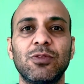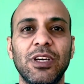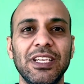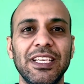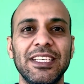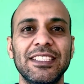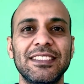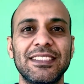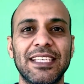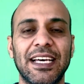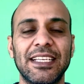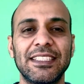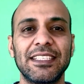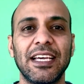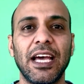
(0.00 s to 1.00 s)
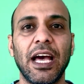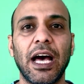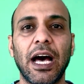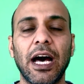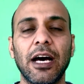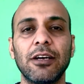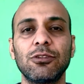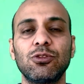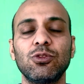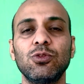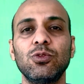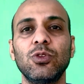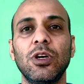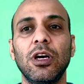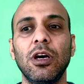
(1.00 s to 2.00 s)
One is that I have
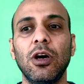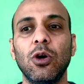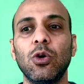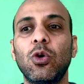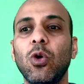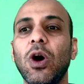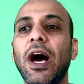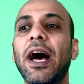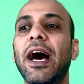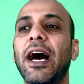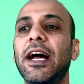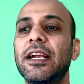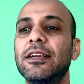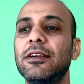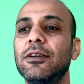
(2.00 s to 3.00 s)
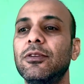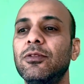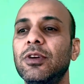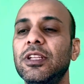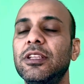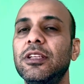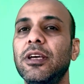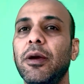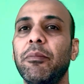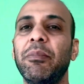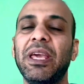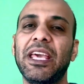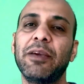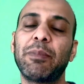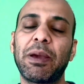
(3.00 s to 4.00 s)
to go ahead with
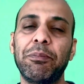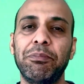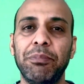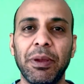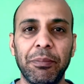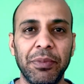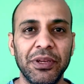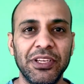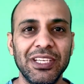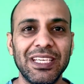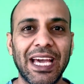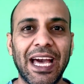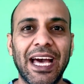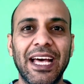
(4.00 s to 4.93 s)
making my PPT,